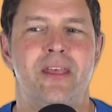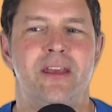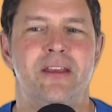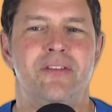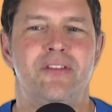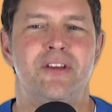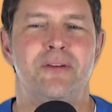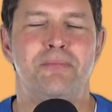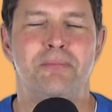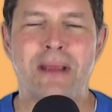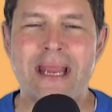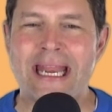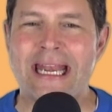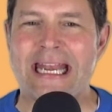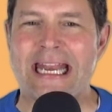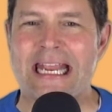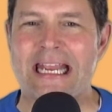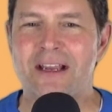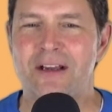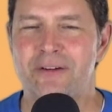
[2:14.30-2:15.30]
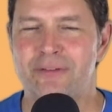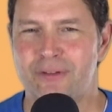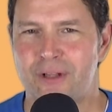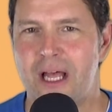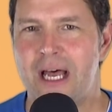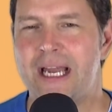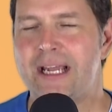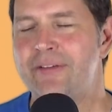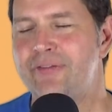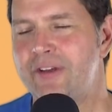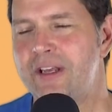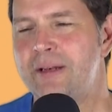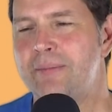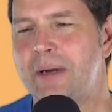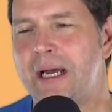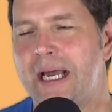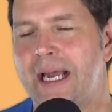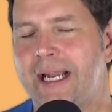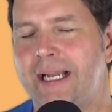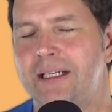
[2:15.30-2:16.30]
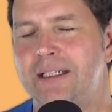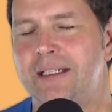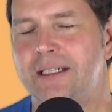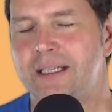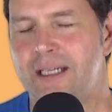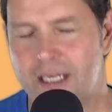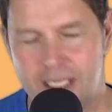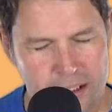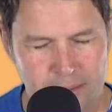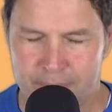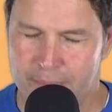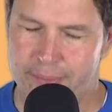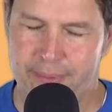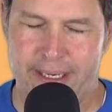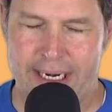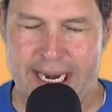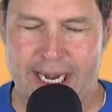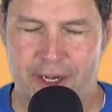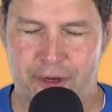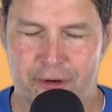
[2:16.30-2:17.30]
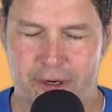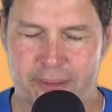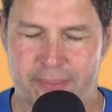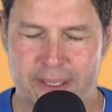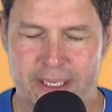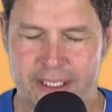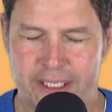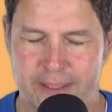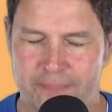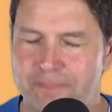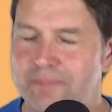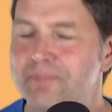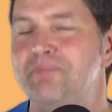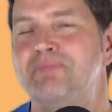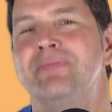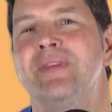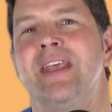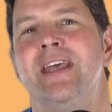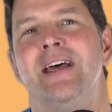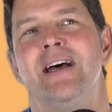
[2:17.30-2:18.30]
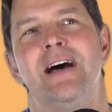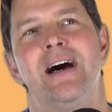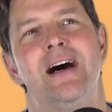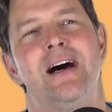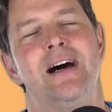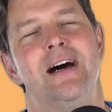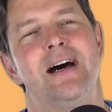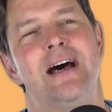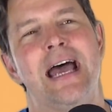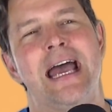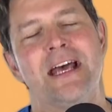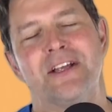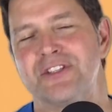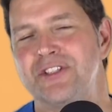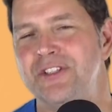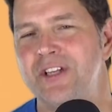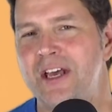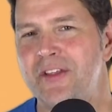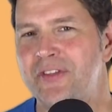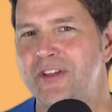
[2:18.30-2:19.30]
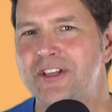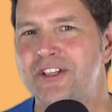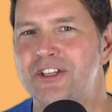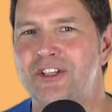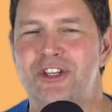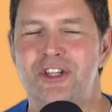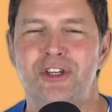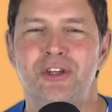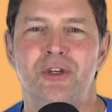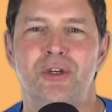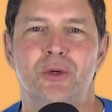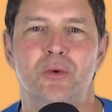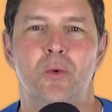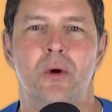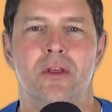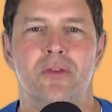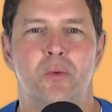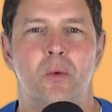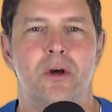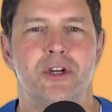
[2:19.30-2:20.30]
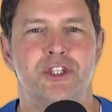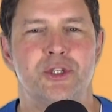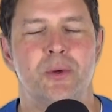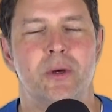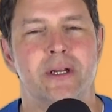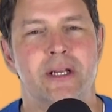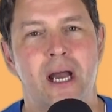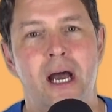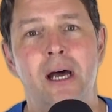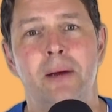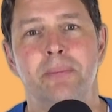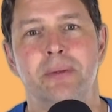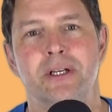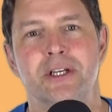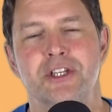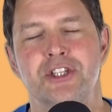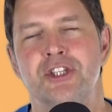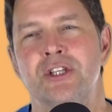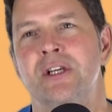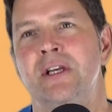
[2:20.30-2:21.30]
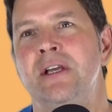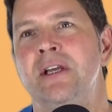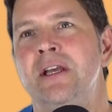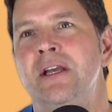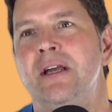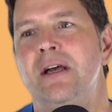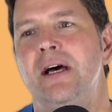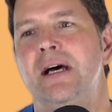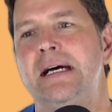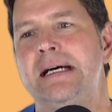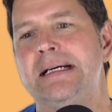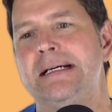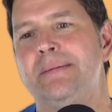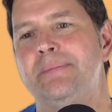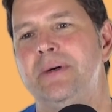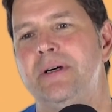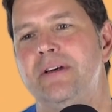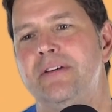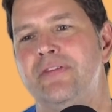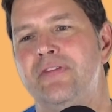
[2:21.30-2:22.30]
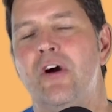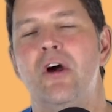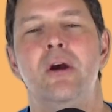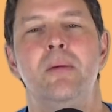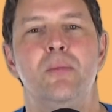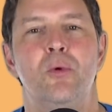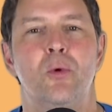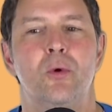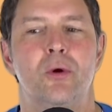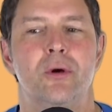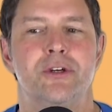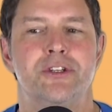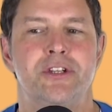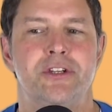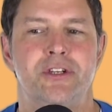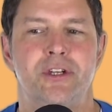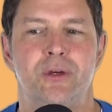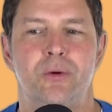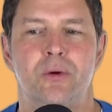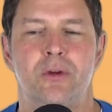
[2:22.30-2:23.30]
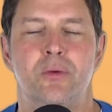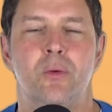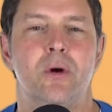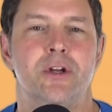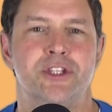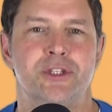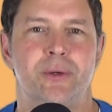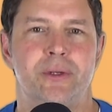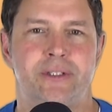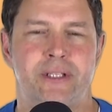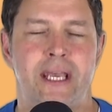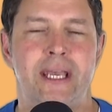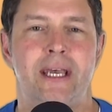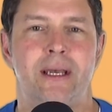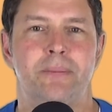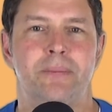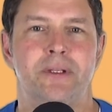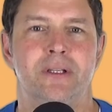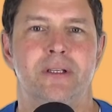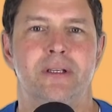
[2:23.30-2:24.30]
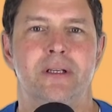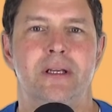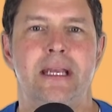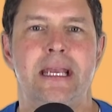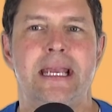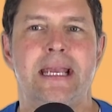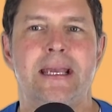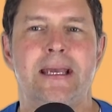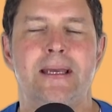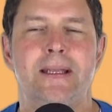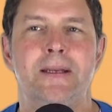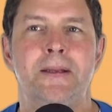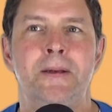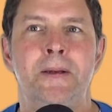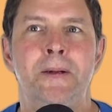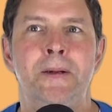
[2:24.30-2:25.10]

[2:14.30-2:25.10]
meaning of life, in my humble but accurate opinion, has nothing to do with what you accomplish, but far more to do with what you attempt. And